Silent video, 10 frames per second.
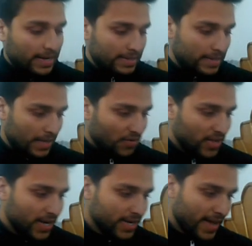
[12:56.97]
And
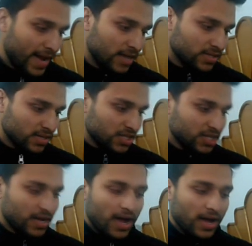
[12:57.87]
level 8 at
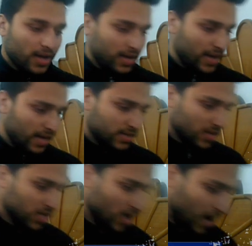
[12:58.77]
such a high, he had
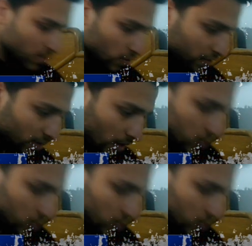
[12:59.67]
such a high trophy